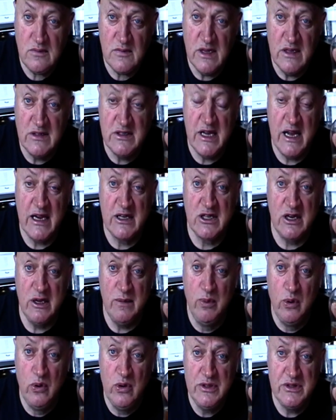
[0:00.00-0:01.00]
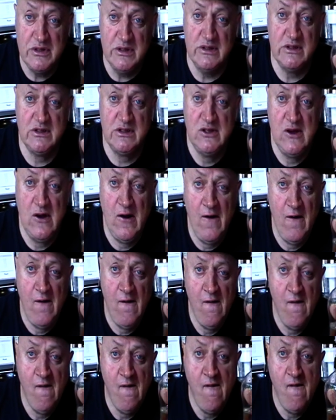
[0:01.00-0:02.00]
It's actually poisonous.
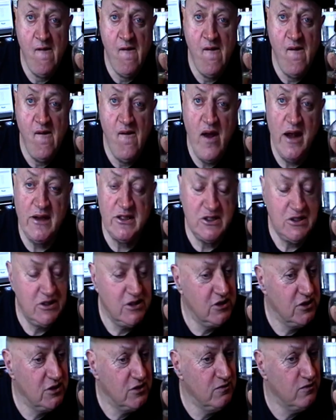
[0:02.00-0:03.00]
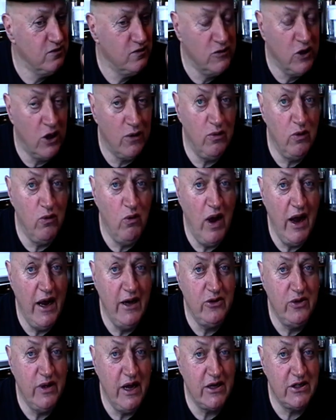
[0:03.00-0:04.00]
That's not the way
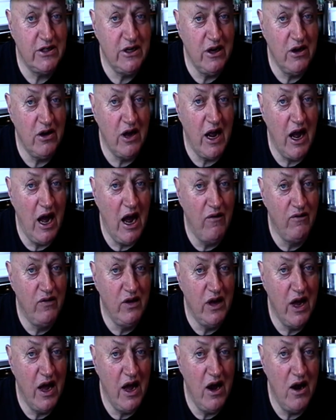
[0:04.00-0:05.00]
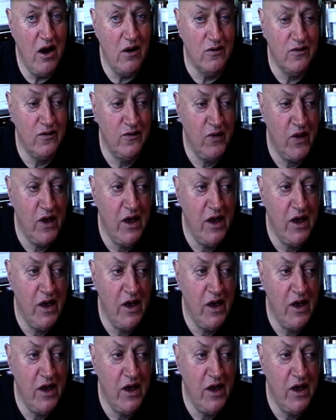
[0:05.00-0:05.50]
to actually look after your health.